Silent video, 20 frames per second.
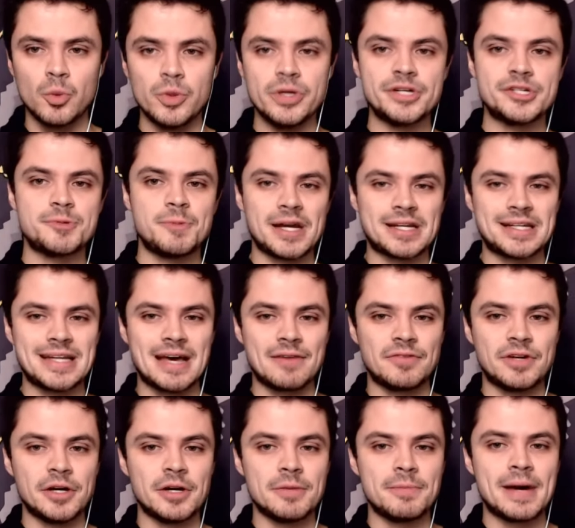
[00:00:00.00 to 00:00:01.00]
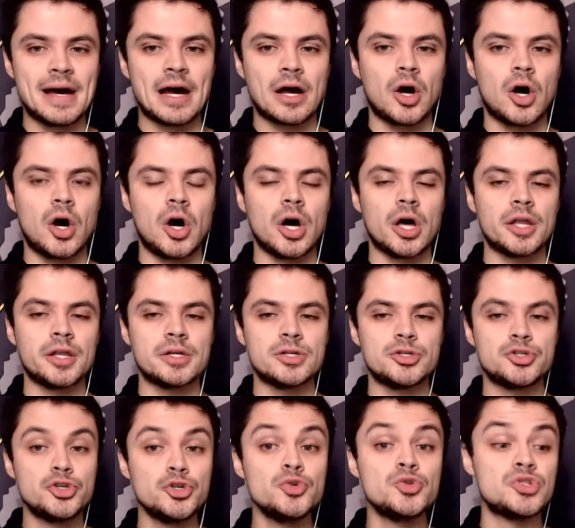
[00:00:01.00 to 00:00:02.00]
We expect to have Gary back on
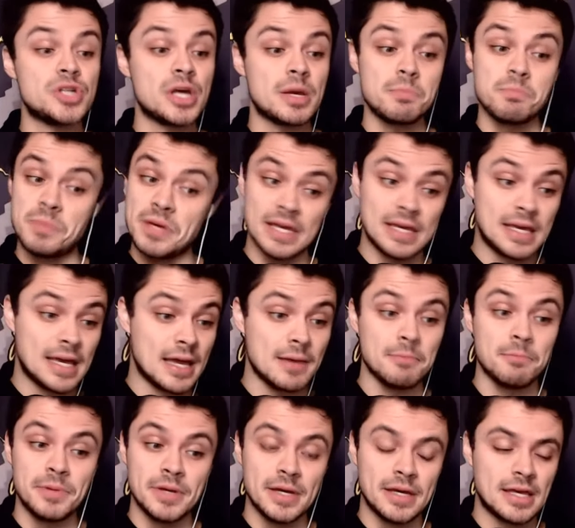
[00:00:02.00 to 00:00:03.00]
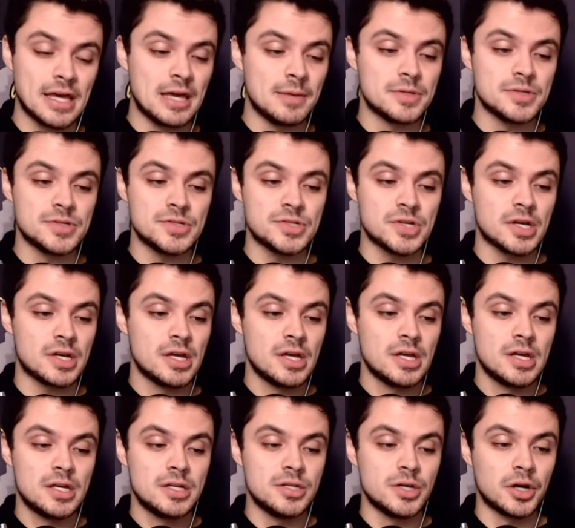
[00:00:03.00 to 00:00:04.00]
Tuesday. Big game. Big game, as
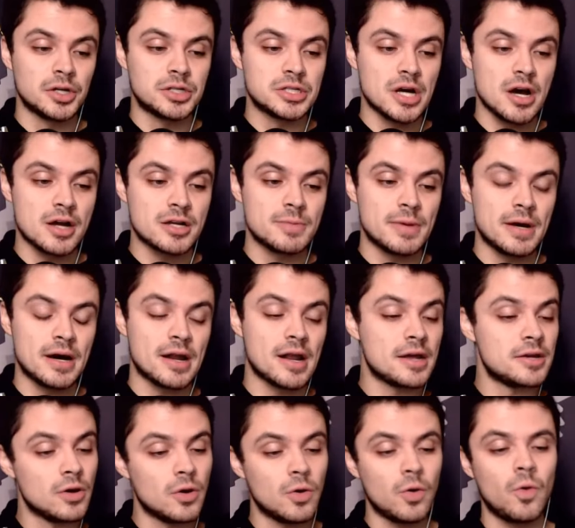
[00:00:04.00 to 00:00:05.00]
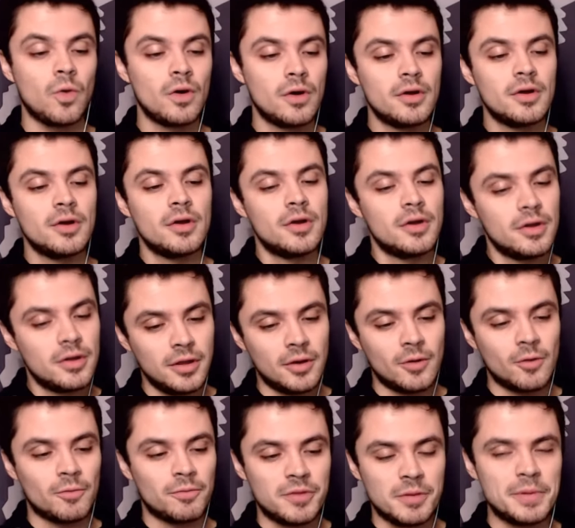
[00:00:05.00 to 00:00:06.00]
Doug talked about. I know, you
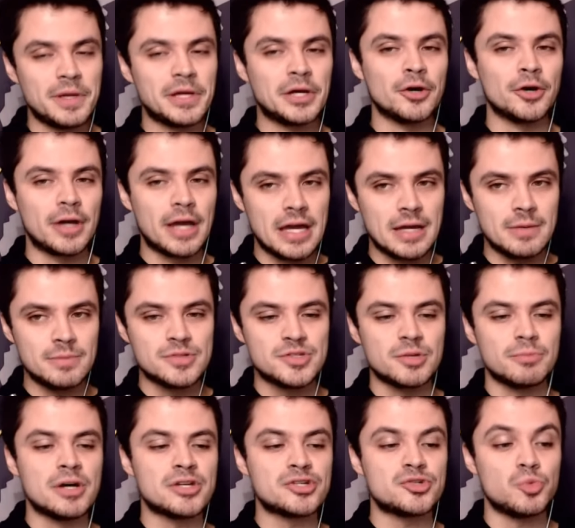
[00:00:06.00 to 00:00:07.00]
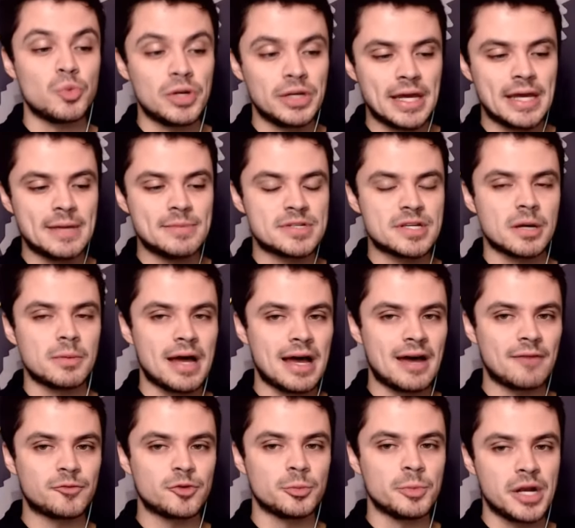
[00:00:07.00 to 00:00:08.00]
know, the bigger games, the must-win games come
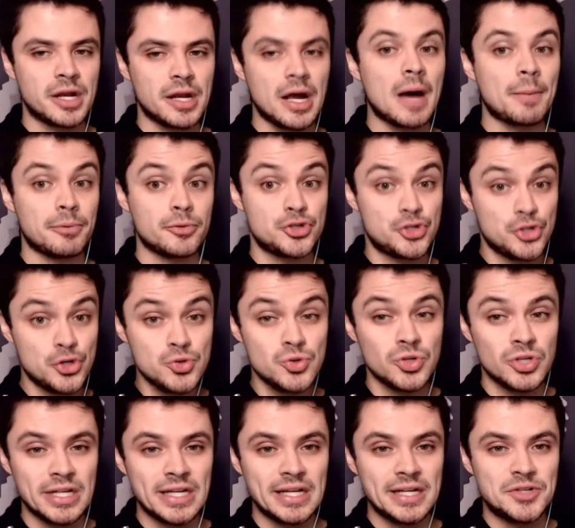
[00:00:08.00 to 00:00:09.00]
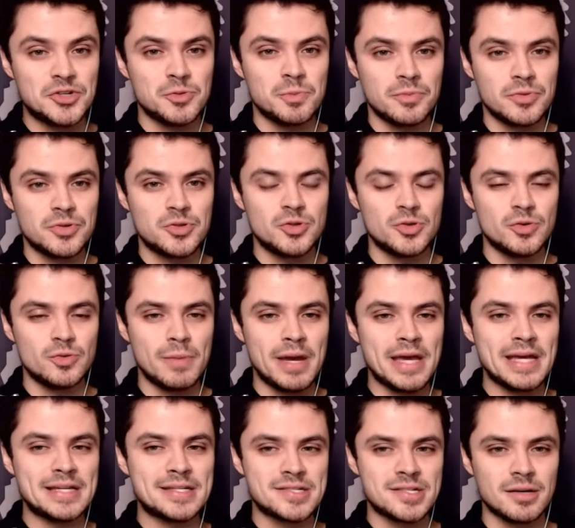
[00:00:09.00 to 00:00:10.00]
after, but an opportunity to
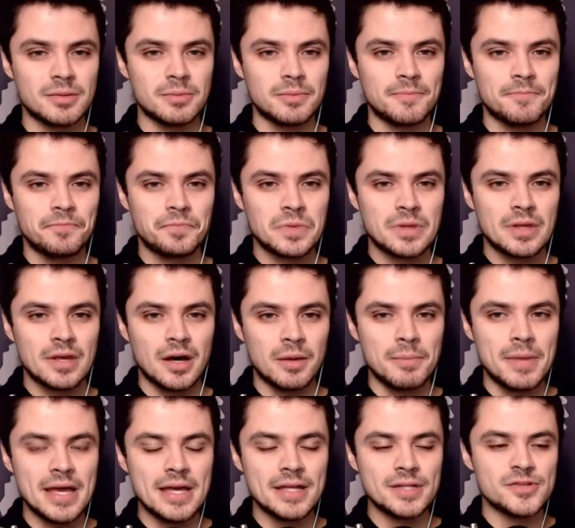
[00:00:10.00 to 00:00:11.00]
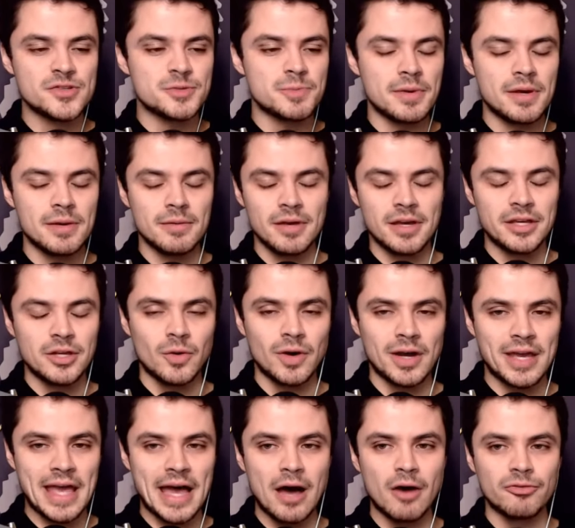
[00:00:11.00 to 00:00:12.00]
make some amends, you know,
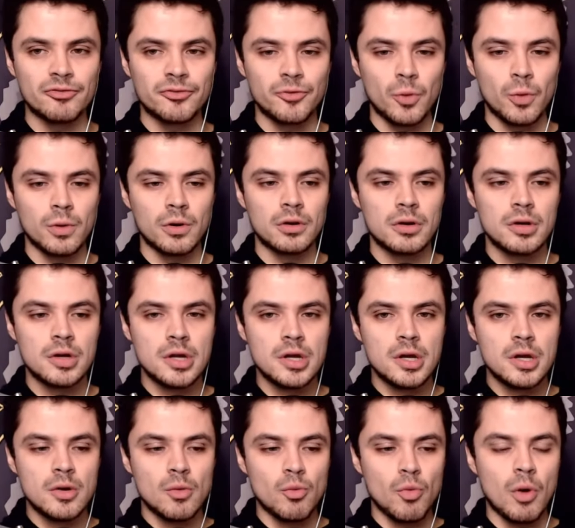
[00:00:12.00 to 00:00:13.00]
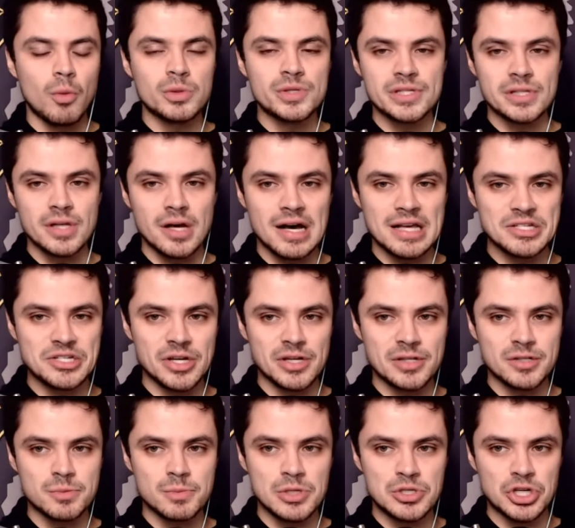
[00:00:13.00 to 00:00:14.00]
account for what was lost
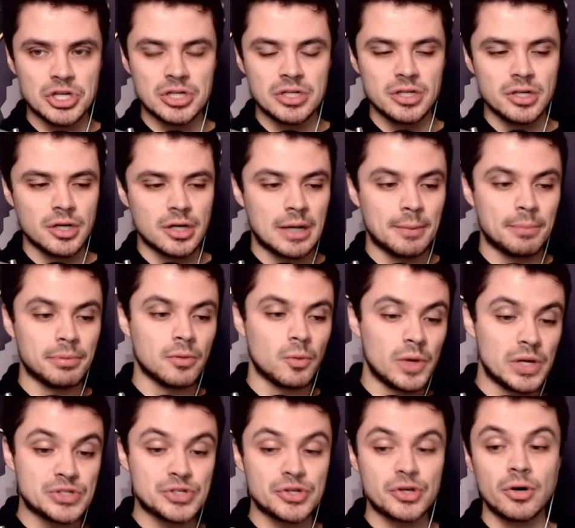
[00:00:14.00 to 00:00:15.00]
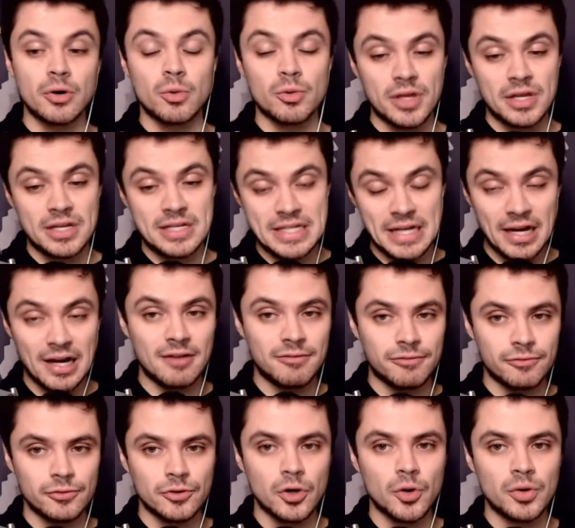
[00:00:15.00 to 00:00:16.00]
against Michigan here a couple of weeks ago with a
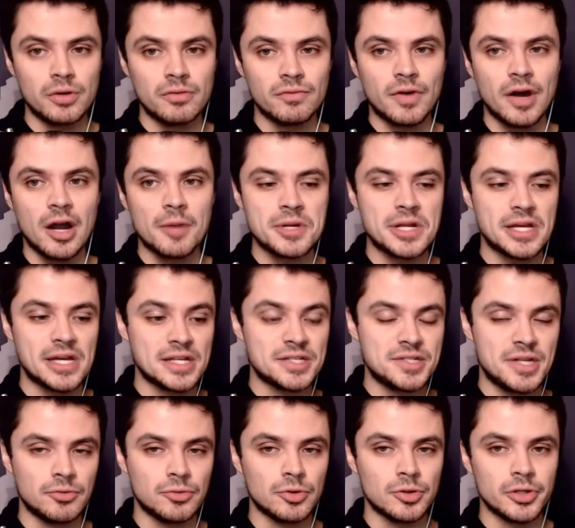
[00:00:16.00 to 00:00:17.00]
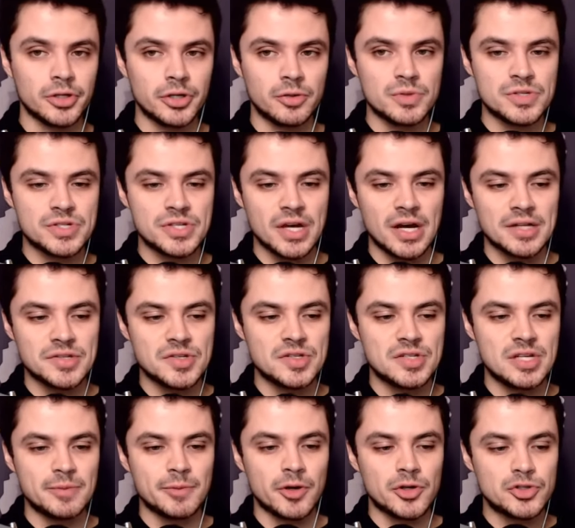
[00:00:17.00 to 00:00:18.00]
tough road environment against a really good Wisconsin
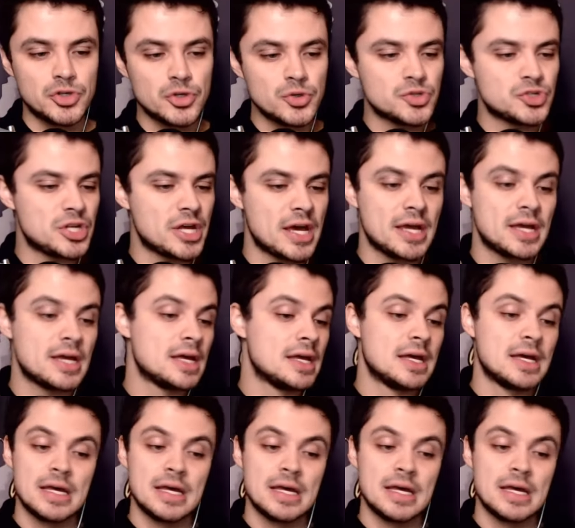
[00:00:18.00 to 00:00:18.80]
team on Tuesday.